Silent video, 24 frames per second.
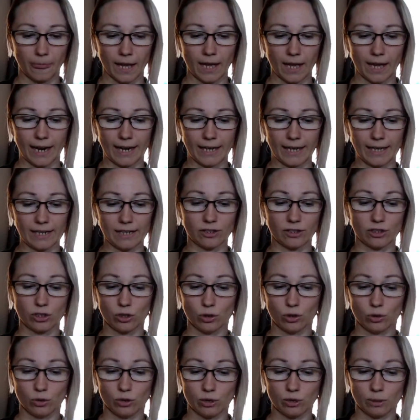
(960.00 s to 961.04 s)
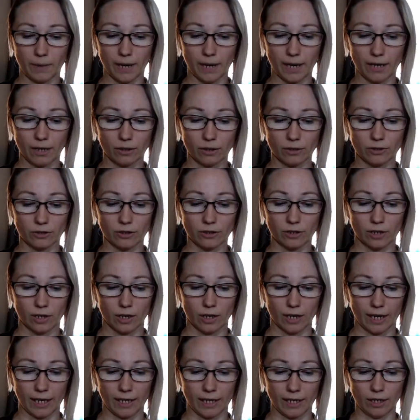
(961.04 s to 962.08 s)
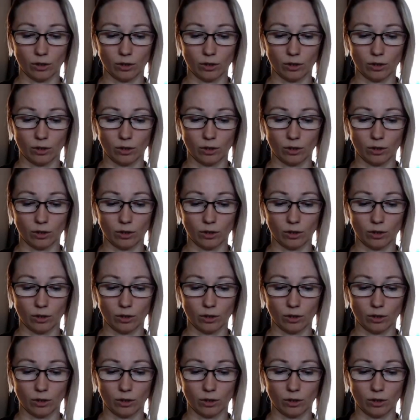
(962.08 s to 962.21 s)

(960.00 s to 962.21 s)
I need stewed tomatoes. I need